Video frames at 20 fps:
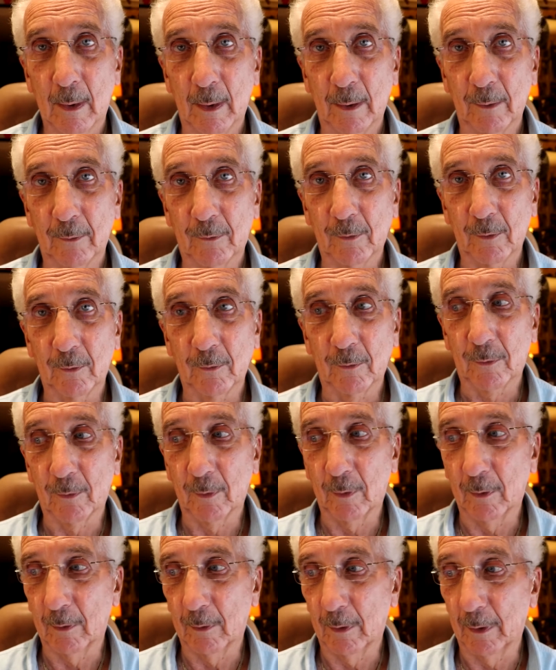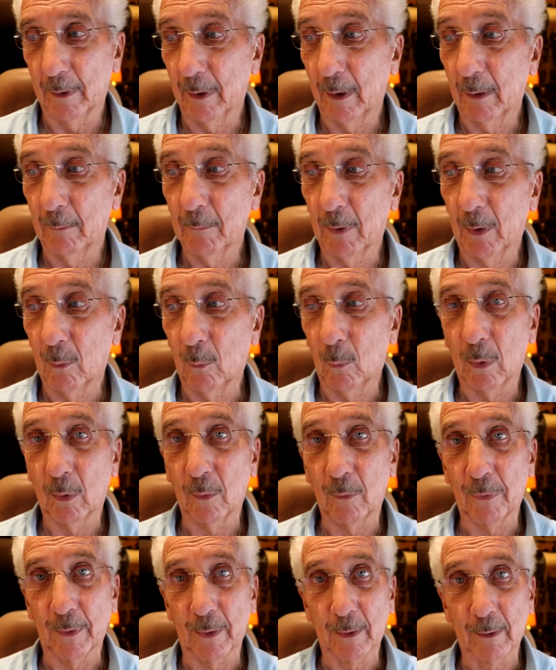And since, and I'm not
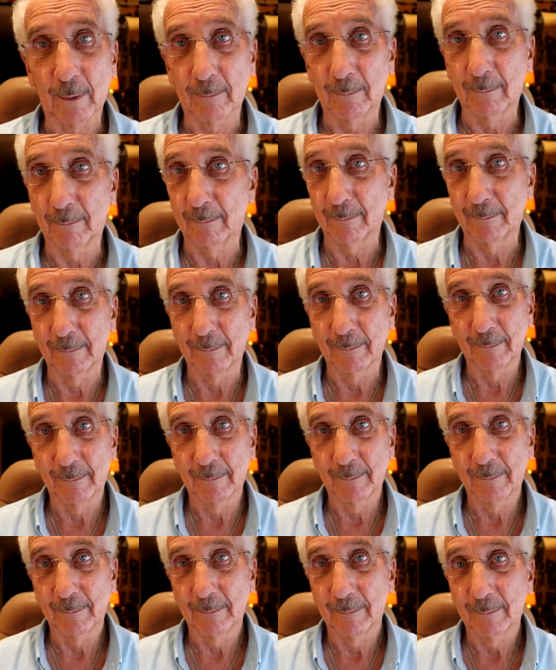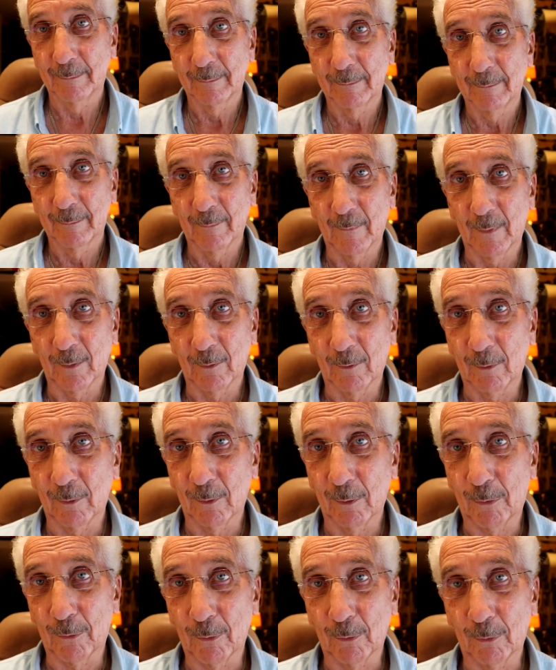wealthy, I'm
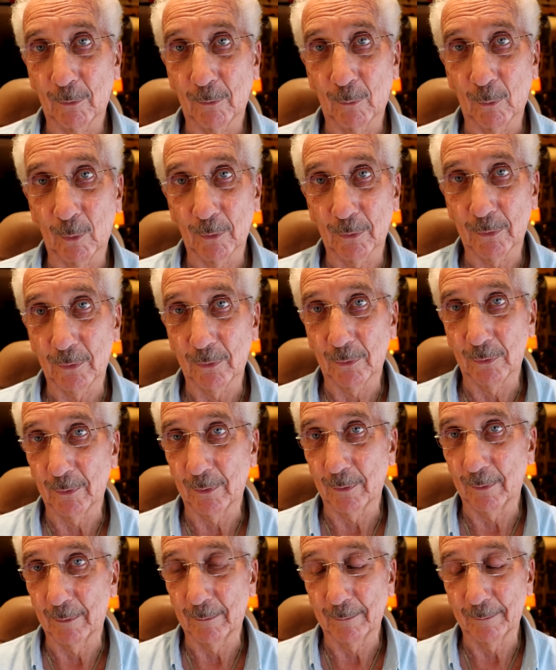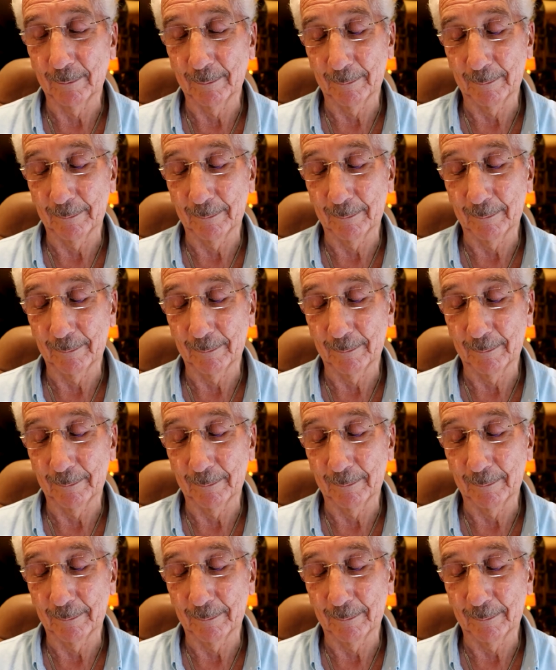going through divorces, and